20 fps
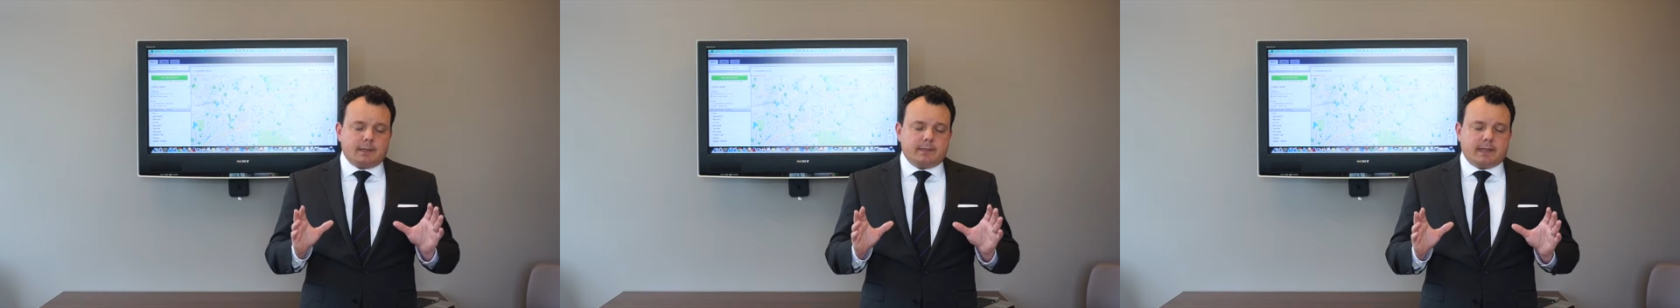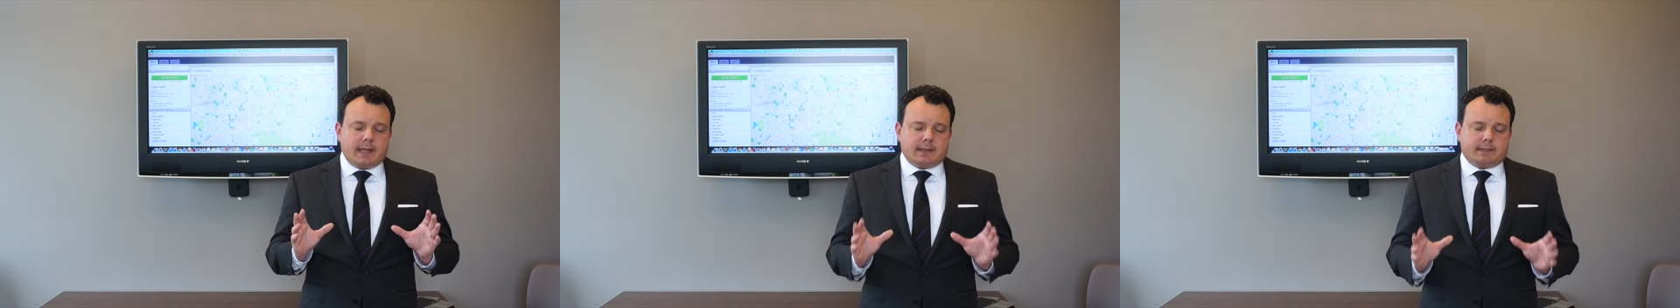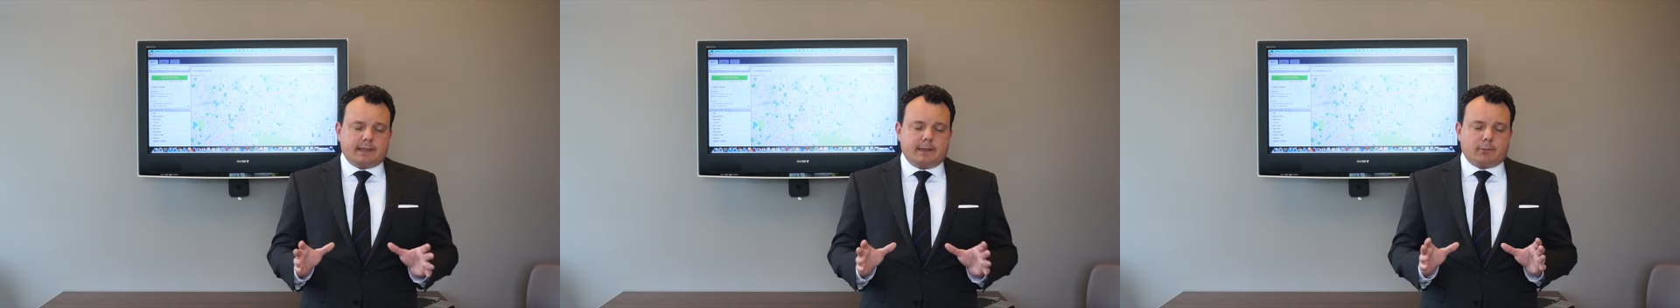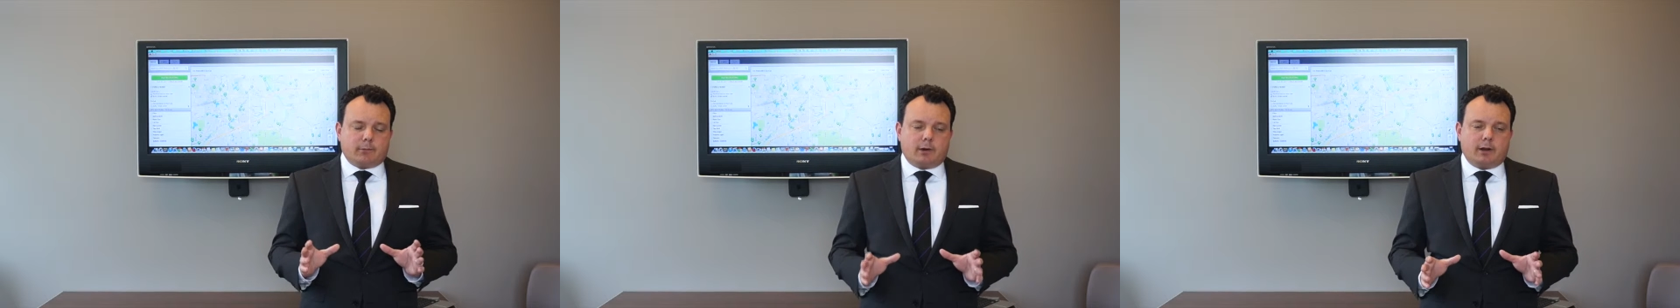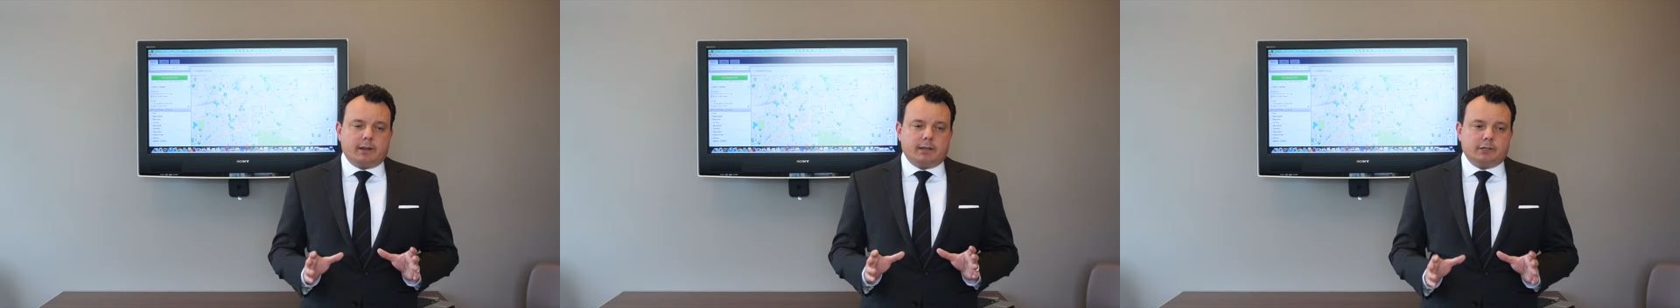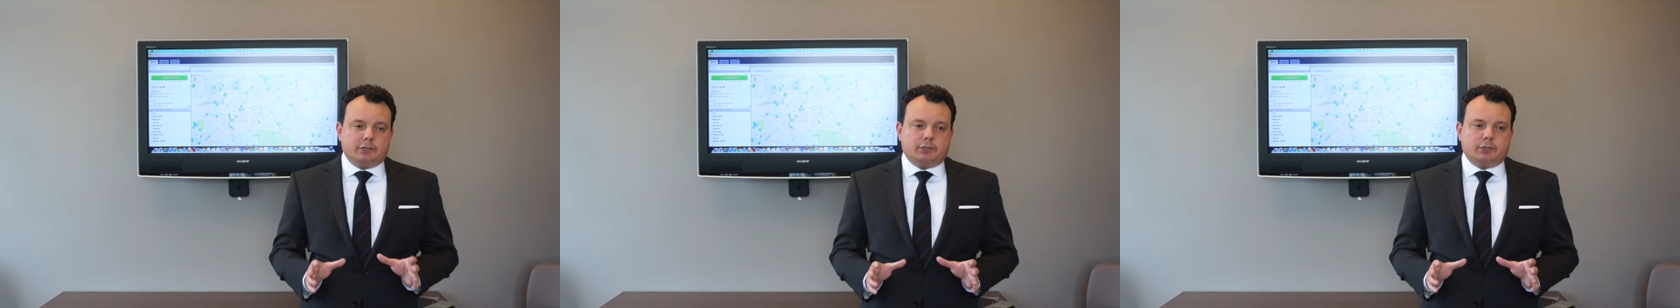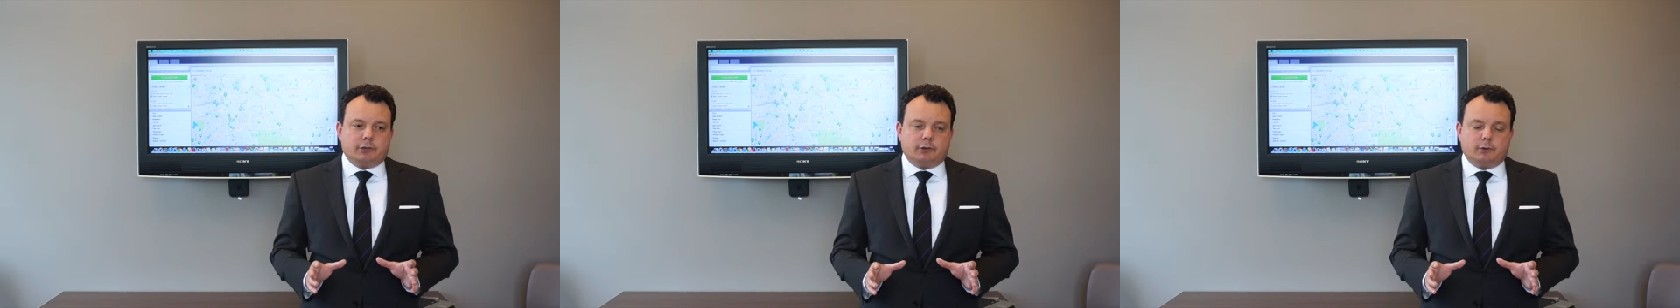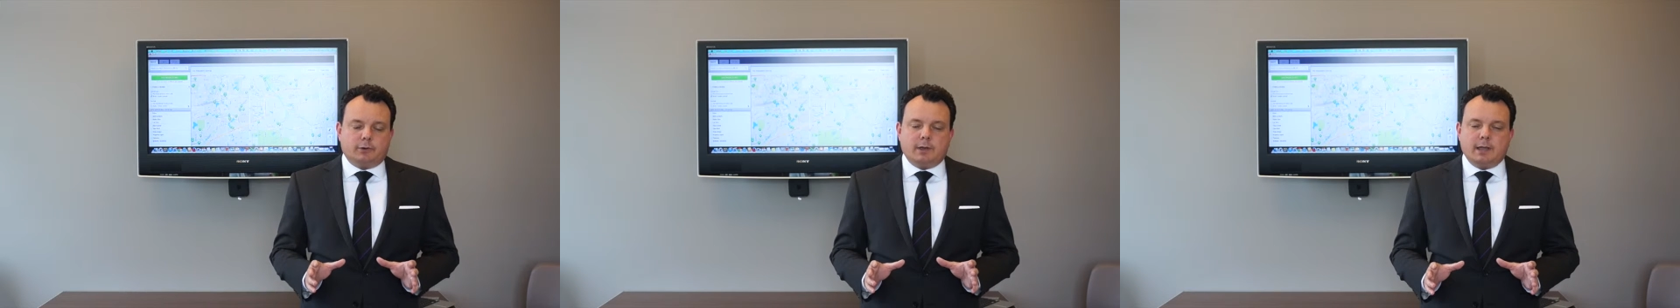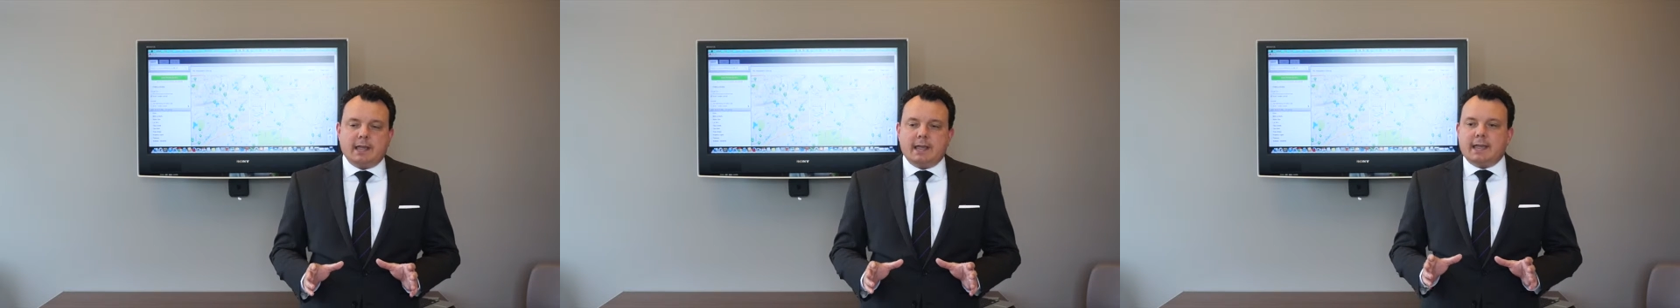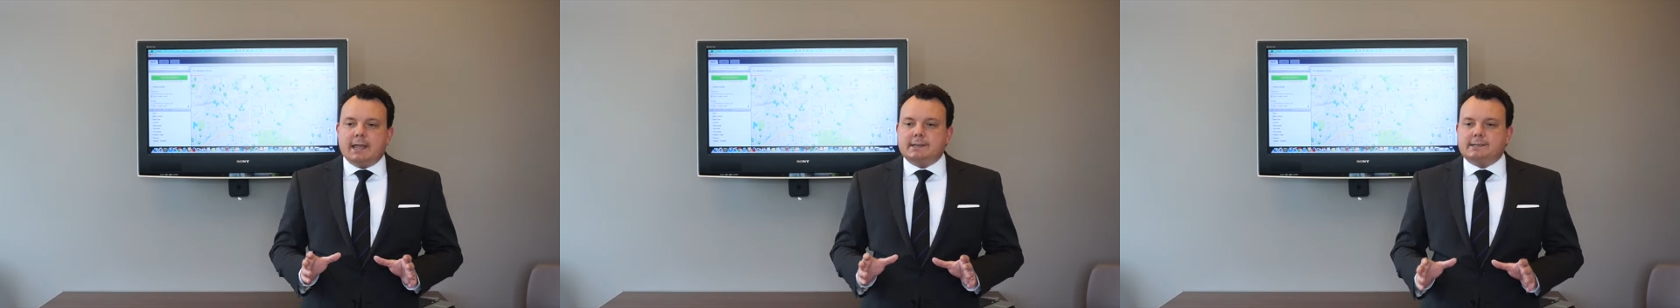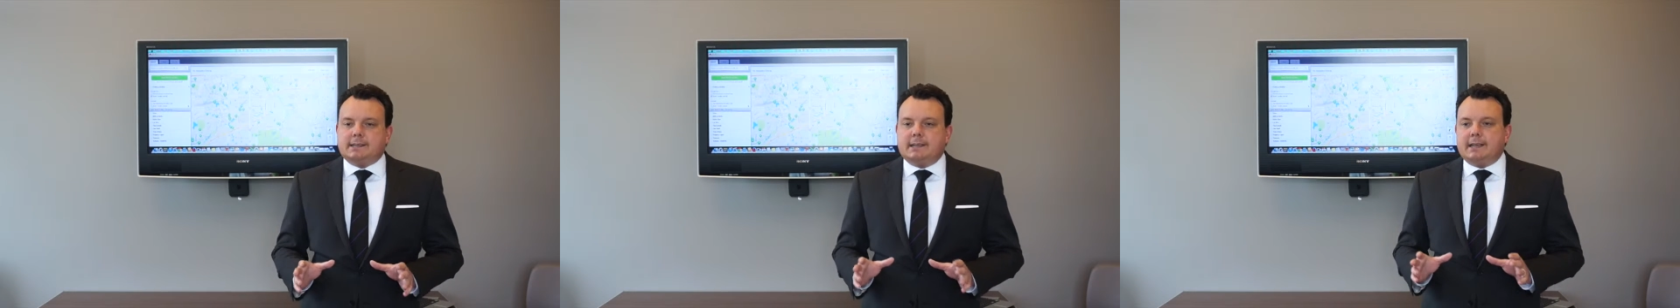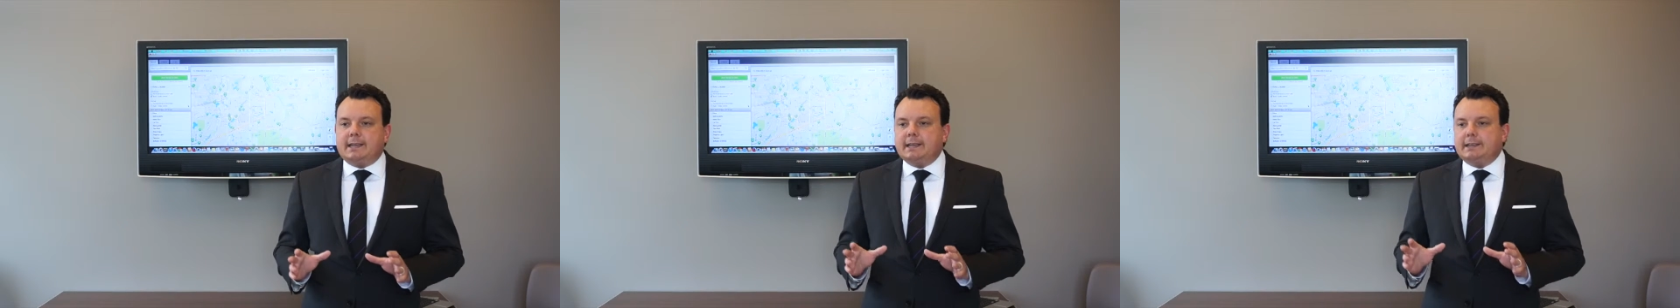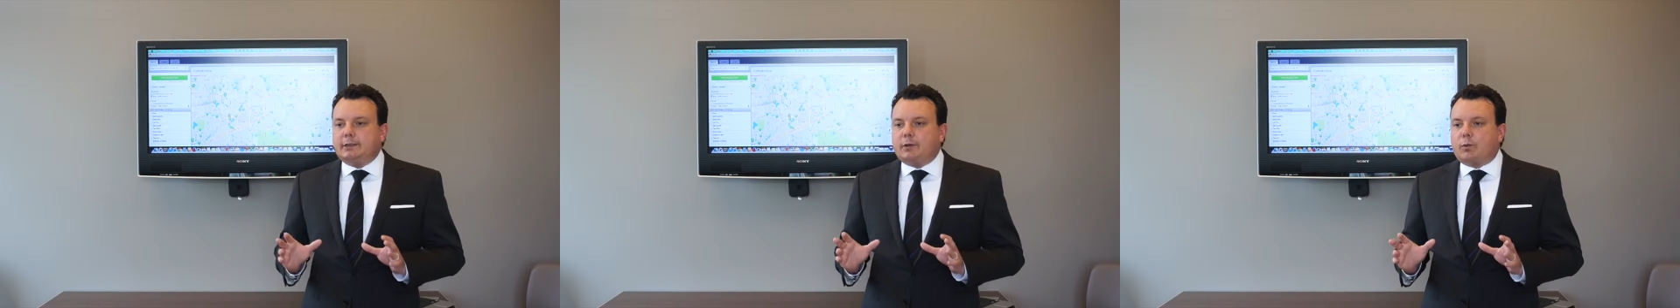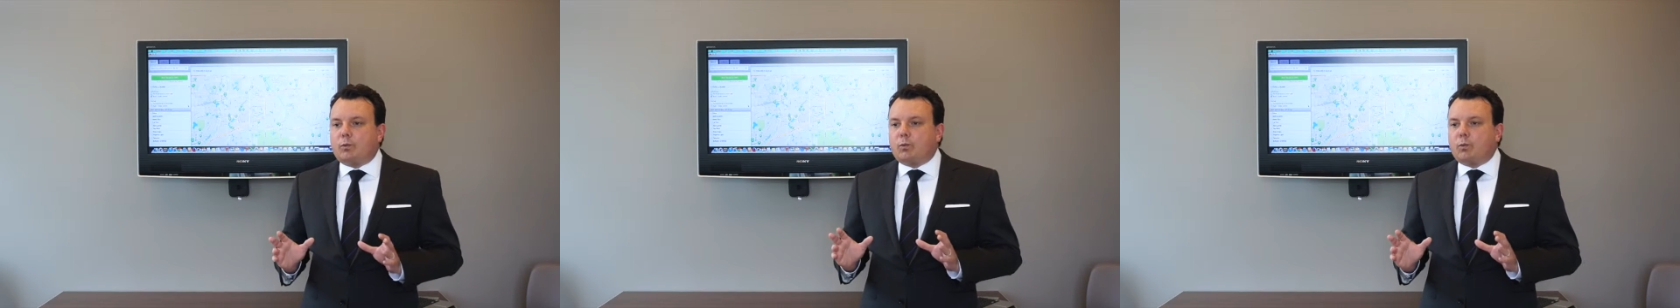that they run into is they get the